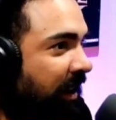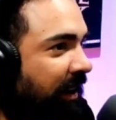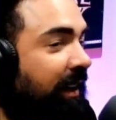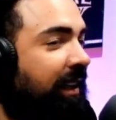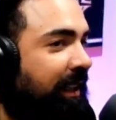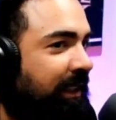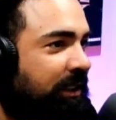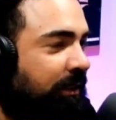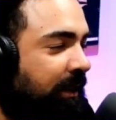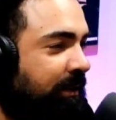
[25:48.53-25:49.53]
young.
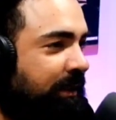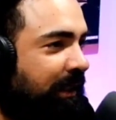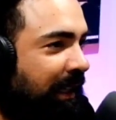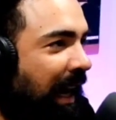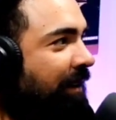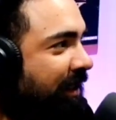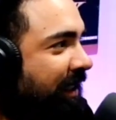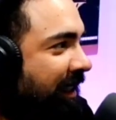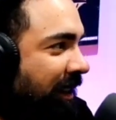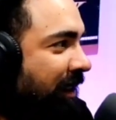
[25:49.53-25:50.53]
So I was like,
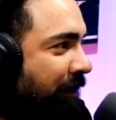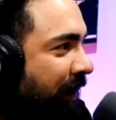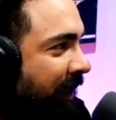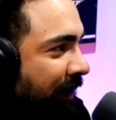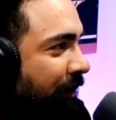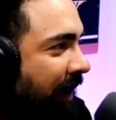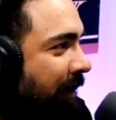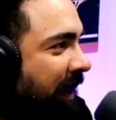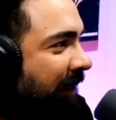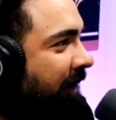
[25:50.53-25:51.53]
obviously he saw some fucking little,
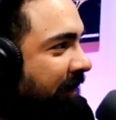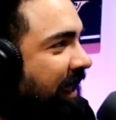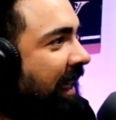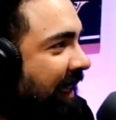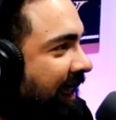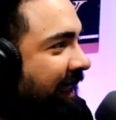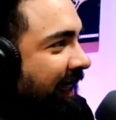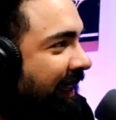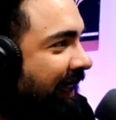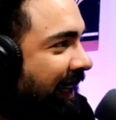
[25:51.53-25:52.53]
I'm like 15
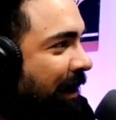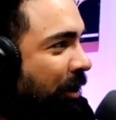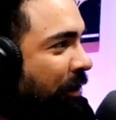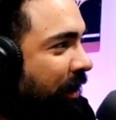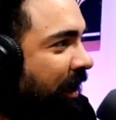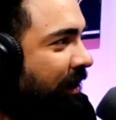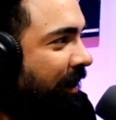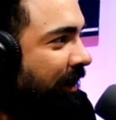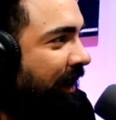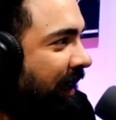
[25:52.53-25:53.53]
and I'm going in
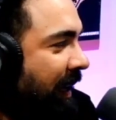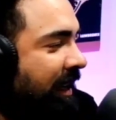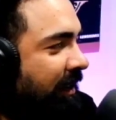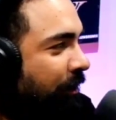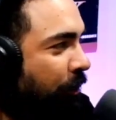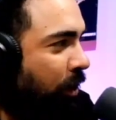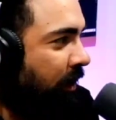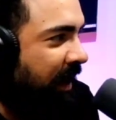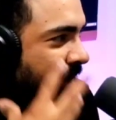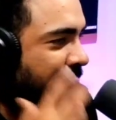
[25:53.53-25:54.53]
there and I didn't
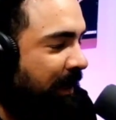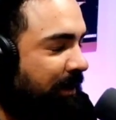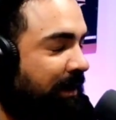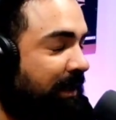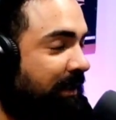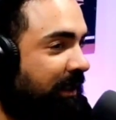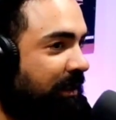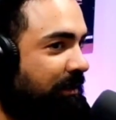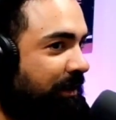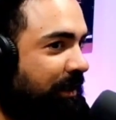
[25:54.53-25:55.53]
grow, I didn't have a beard, and I was
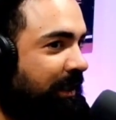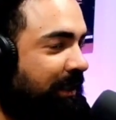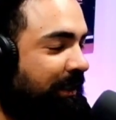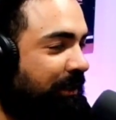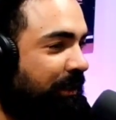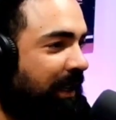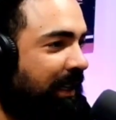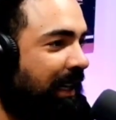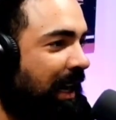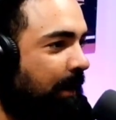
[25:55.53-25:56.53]
like, holy shit. So
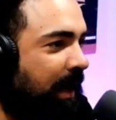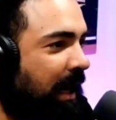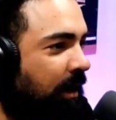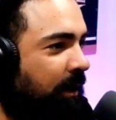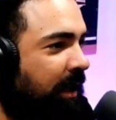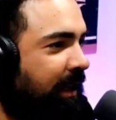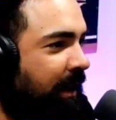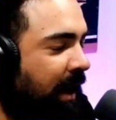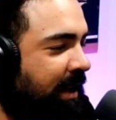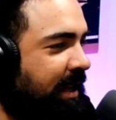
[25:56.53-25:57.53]
then he got me out,
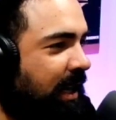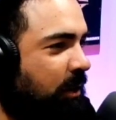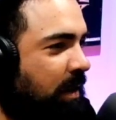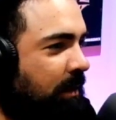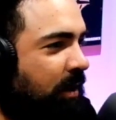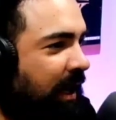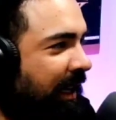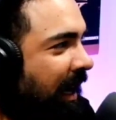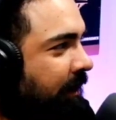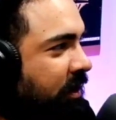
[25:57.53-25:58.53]
and then I remember I
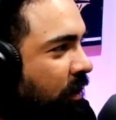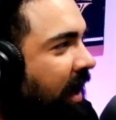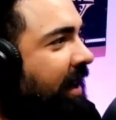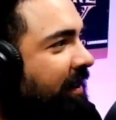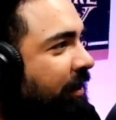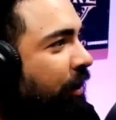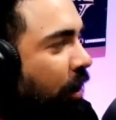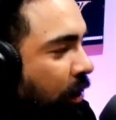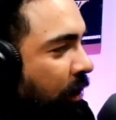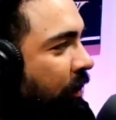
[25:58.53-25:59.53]
kept trying to
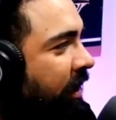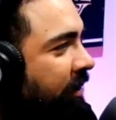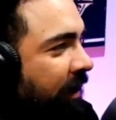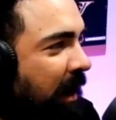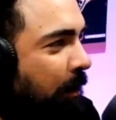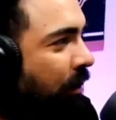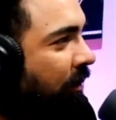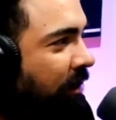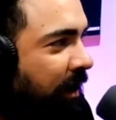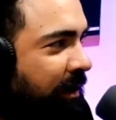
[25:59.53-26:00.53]
go either get
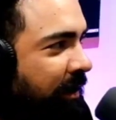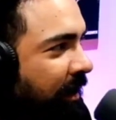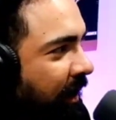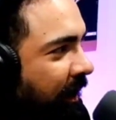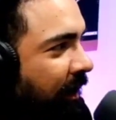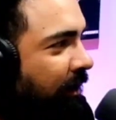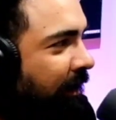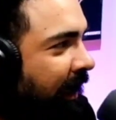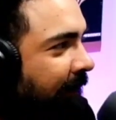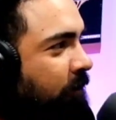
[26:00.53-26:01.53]
porn
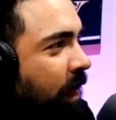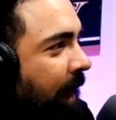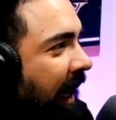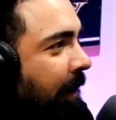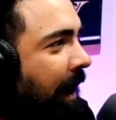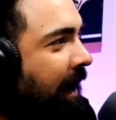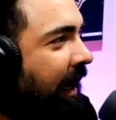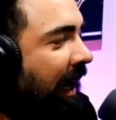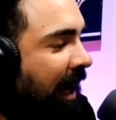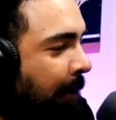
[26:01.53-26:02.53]
or like,
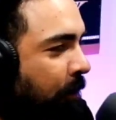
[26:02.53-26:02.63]
I